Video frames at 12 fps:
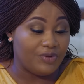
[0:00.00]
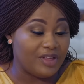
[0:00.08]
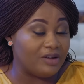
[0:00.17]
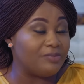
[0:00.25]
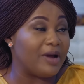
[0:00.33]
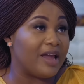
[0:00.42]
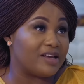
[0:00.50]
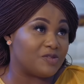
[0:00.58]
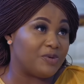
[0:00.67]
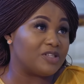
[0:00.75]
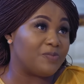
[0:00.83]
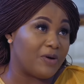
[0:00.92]
without my
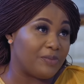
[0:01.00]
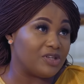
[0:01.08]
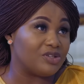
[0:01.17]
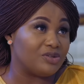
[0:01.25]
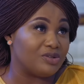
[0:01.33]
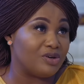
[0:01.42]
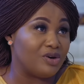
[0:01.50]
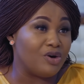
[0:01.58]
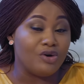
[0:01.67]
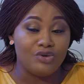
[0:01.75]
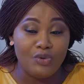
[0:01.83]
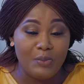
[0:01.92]
express permission,
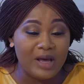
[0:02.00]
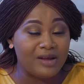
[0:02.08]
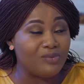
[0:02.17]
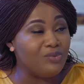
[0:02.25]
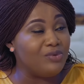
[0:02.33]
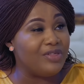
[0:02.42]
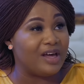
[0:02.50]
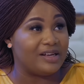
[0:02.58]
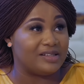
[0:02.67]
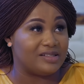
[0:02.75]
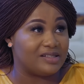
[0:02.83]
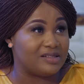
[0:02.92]
no matter who
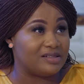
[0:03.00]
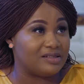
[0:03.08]
that is.